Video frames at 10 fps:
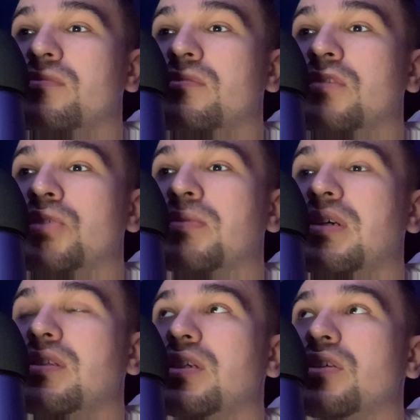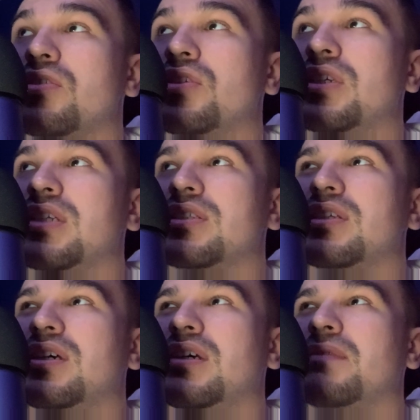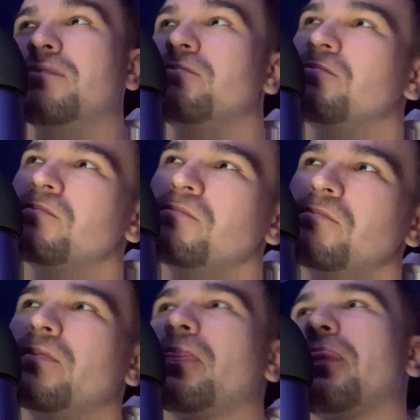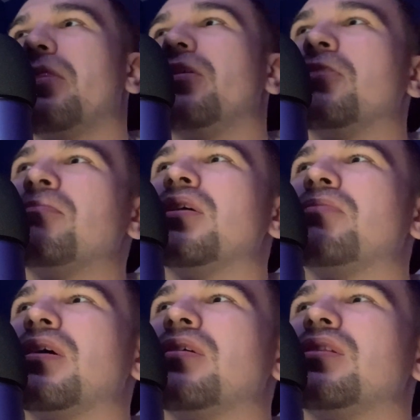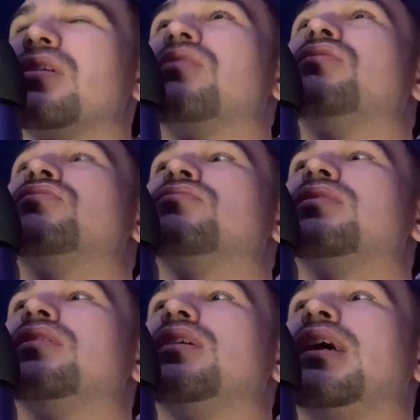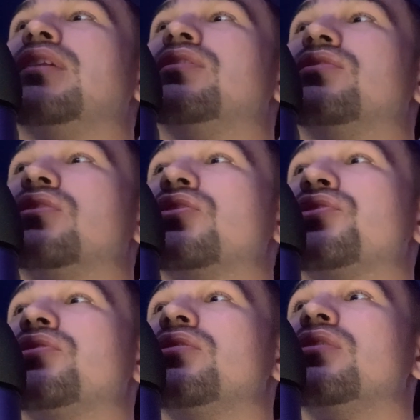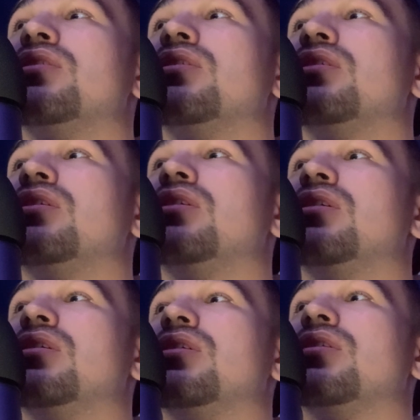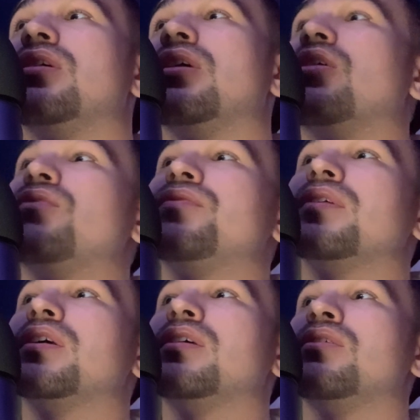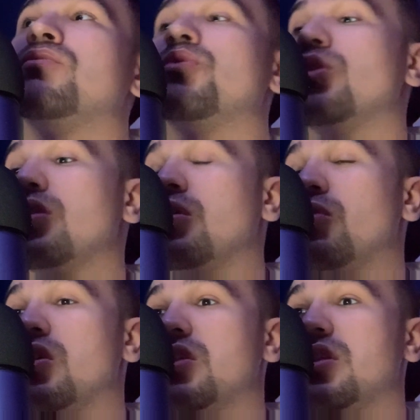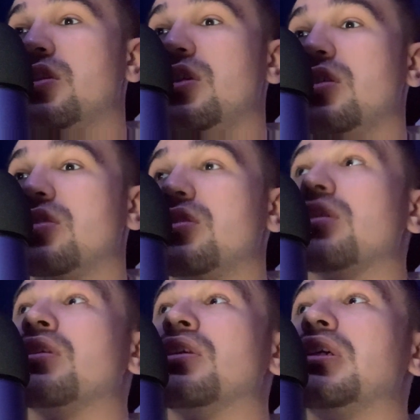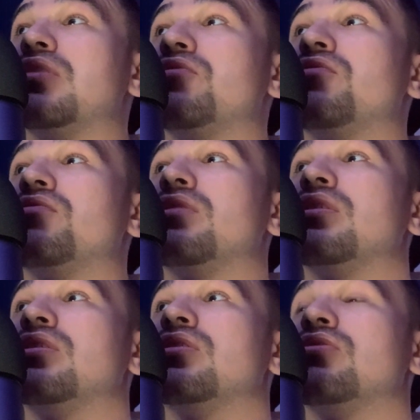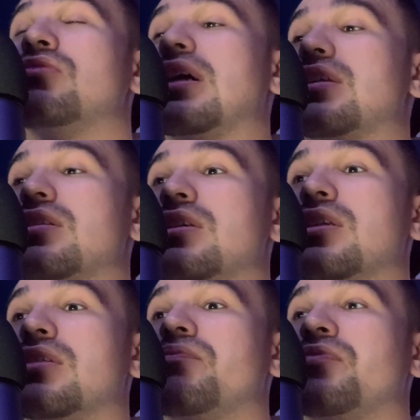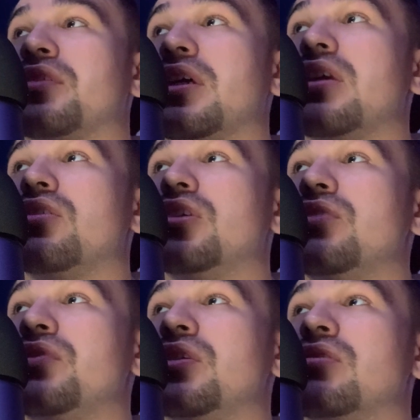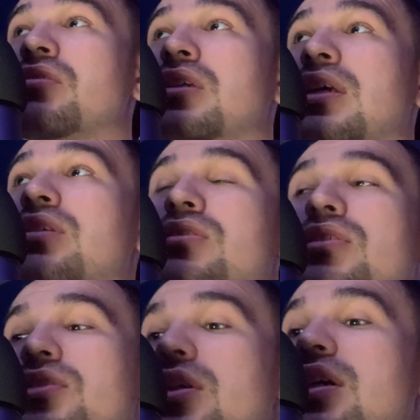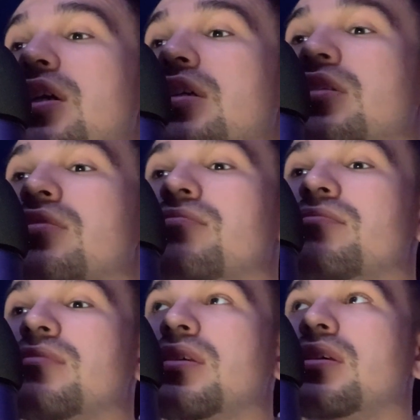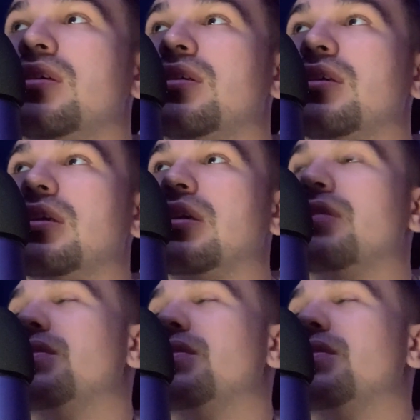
there's probably a good chance that it might probably go to a decision, and hopefully Raul Rosas does enough to actually get a W against this guy. And if he